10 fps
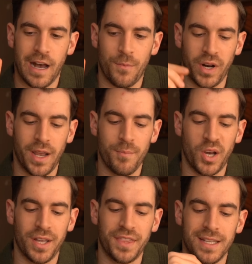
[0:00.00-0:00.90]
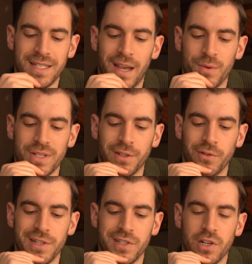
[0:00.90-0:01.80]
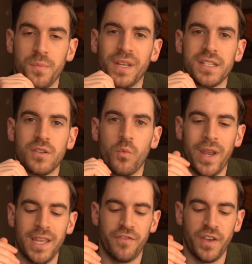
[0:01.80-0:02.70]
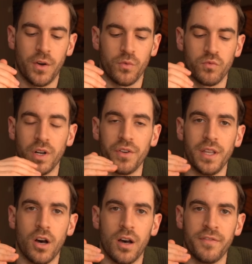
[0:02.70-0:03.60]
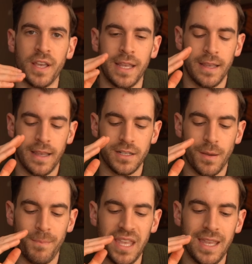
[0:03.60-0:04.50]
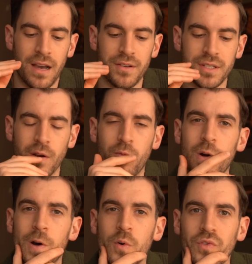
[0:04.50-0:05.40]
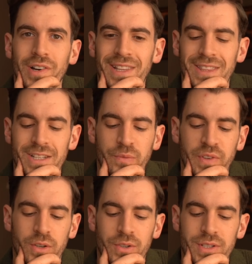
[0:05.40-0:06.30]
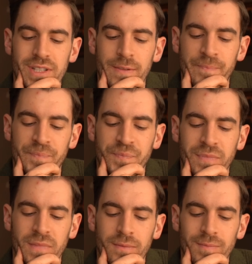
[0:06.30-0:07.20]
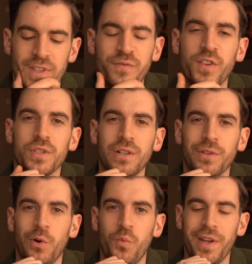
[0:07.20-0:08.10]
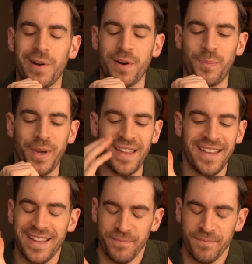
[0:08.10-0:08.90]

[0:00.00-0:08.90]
When I bought this, I was a little concerned because the weight felt really off. To me, I was like, whoa, like this feels a little weird. But